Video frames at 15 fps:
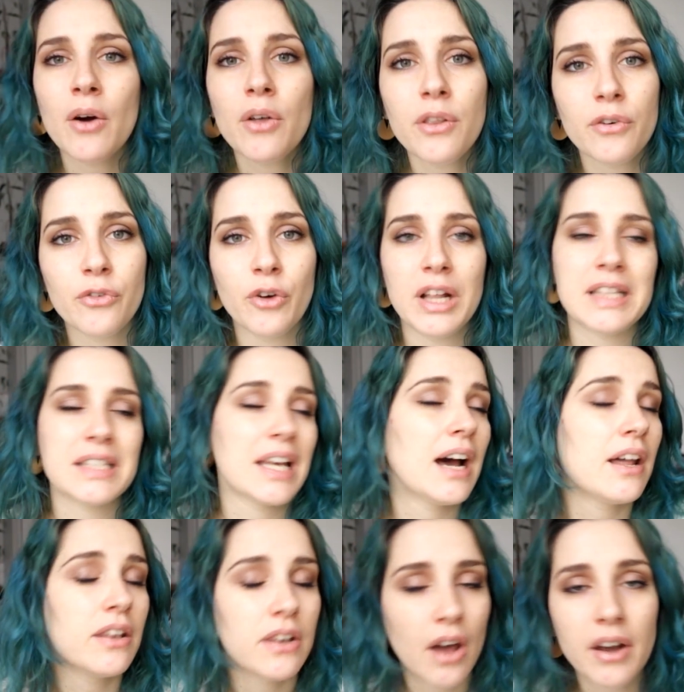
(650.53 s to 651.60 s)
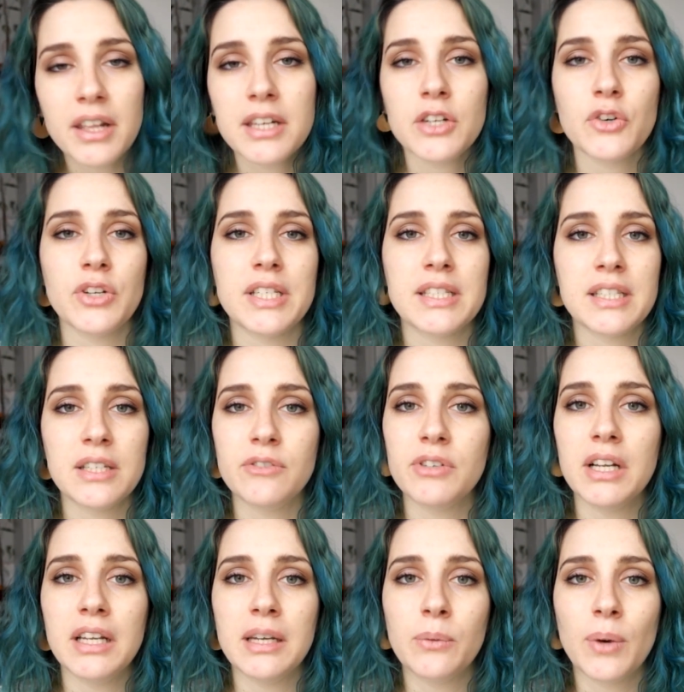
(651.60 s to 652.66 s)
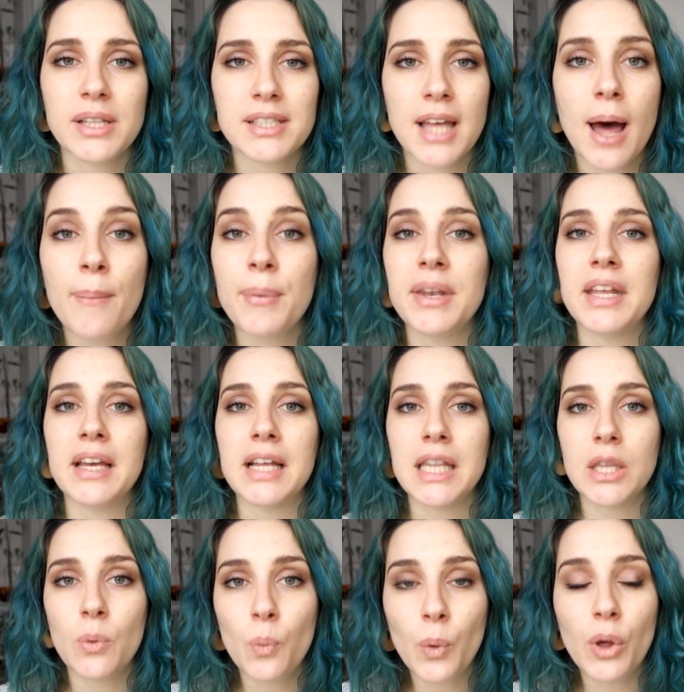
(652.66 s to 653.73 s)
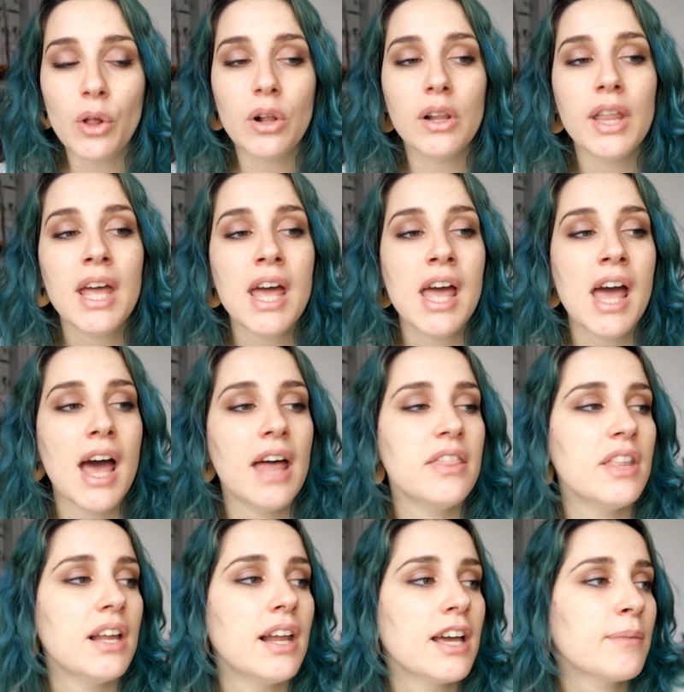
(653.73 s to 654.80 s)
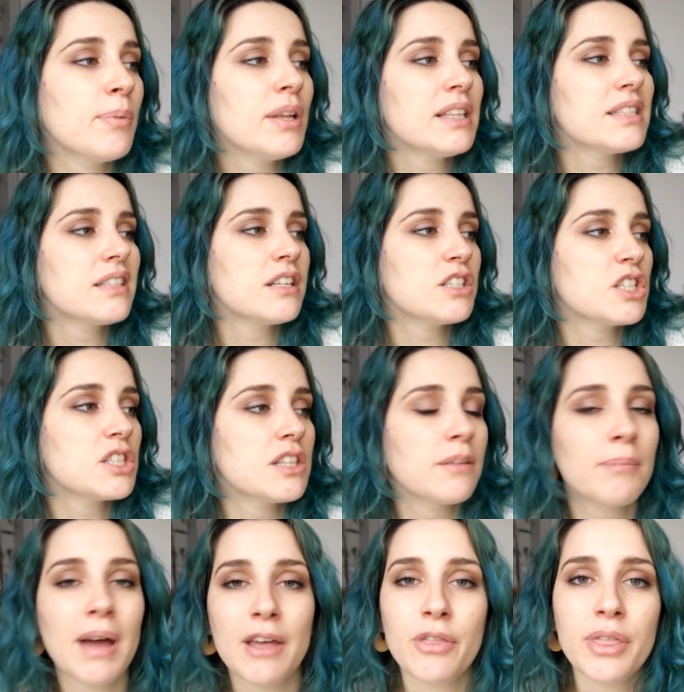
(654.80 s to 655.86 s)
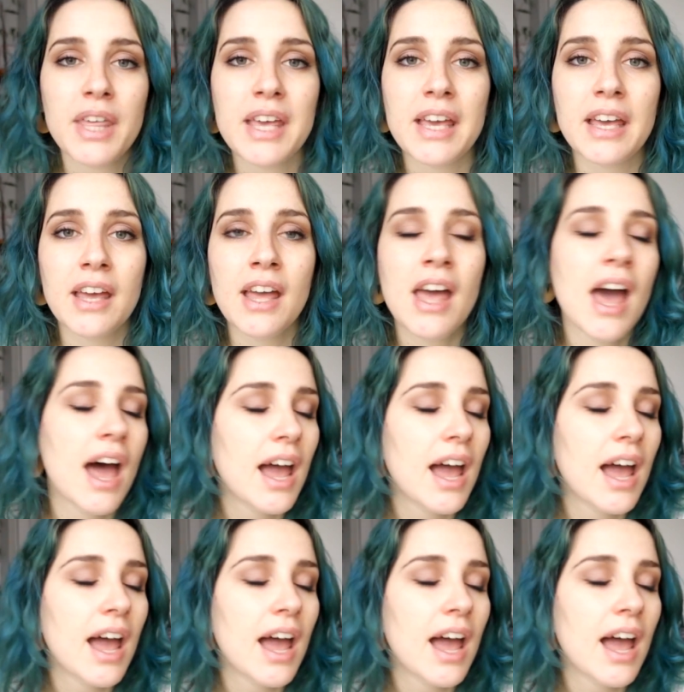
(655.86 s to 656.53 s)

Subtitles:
Other friends are not interested really in what's happening in the world, and they're like, but it's not, just not my thing.